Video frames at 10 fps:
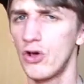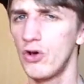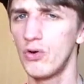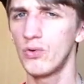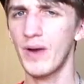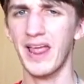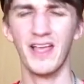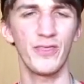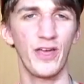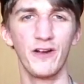who
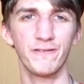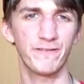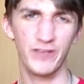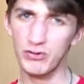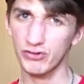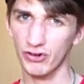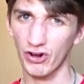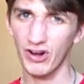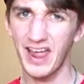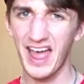in their
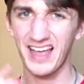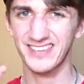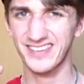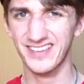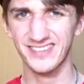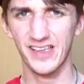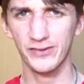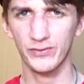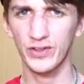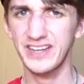future has
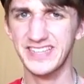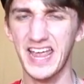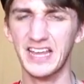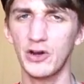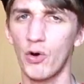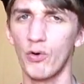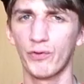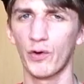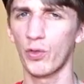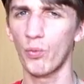successfully taken
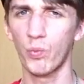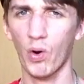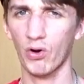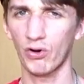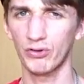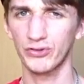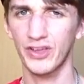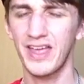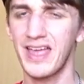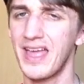over the world.
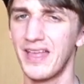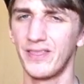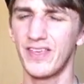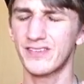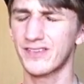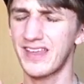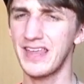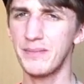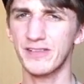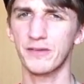This
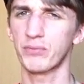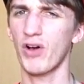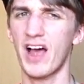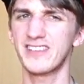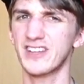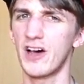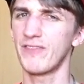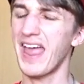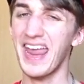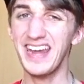team is comprised
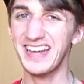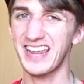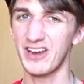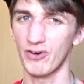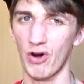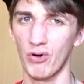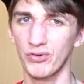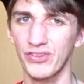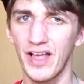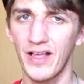of eight
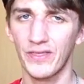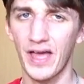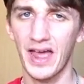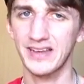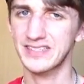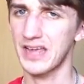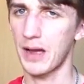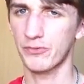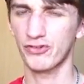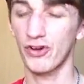heroes that
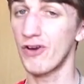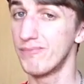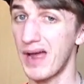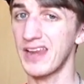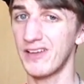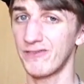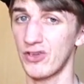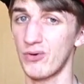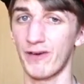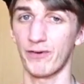I'm sure many of
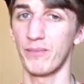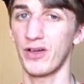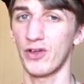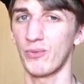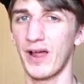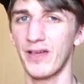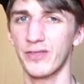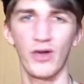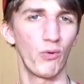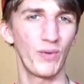you are familiar with,
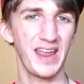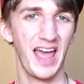we